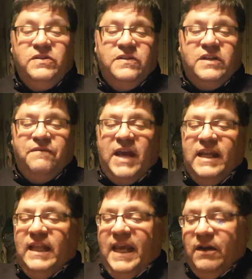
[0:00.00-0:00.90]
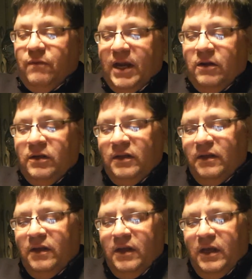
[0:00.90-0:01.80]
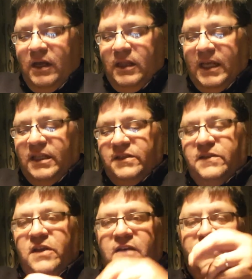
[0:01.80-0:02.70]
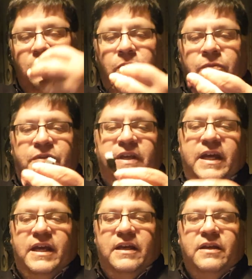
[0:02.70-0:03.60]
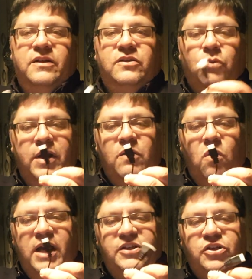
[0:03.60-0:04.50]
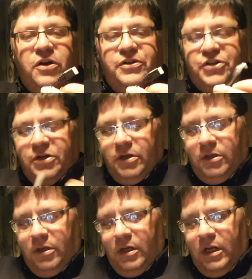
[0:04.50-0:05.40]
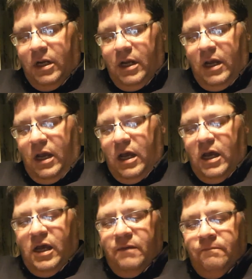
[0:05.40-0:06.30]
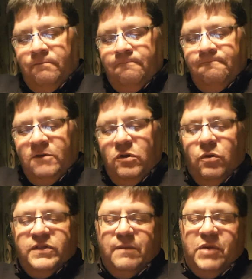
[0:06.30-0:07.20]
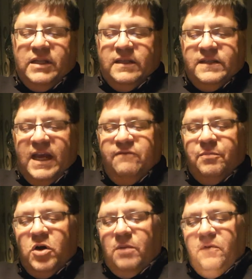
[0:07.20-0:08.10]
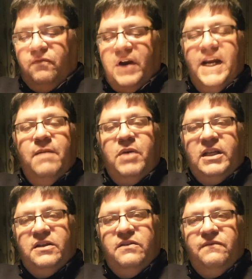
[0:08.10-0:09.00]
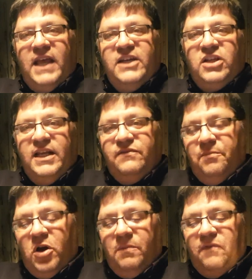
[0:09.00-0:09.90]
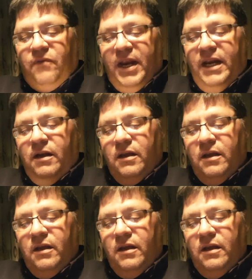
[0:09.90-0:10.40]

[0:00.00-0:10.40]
of the stuff I had laying around, like this is off an old toy quad charger. Of course, I bought the sign from Harbor Freight, and I bought the 2 flashlights from Harbor Freight.